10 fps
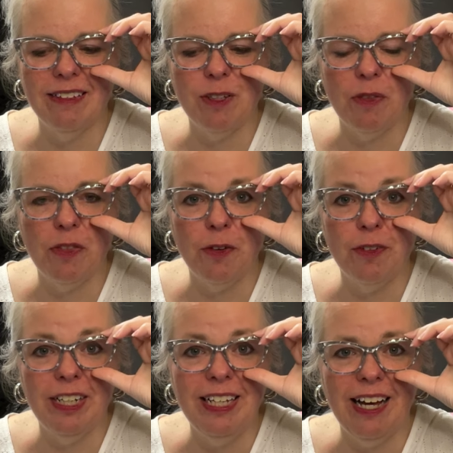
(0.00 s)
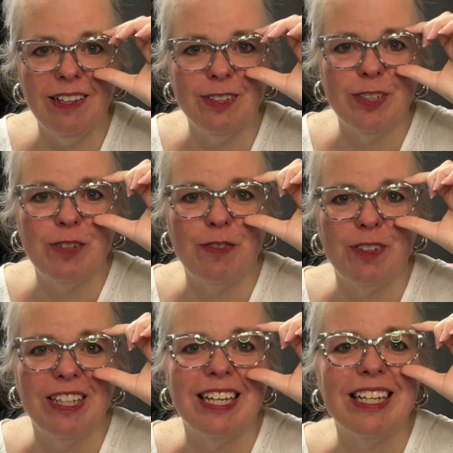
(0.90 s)
so $30 for
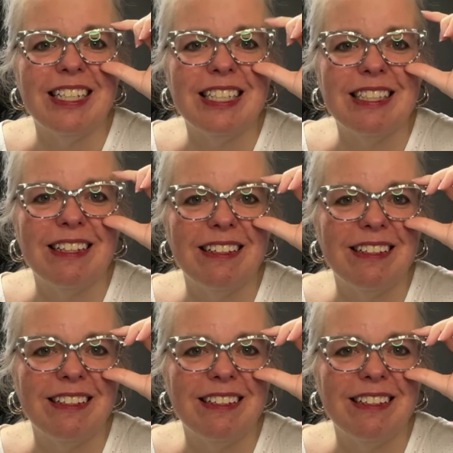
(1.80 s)
these.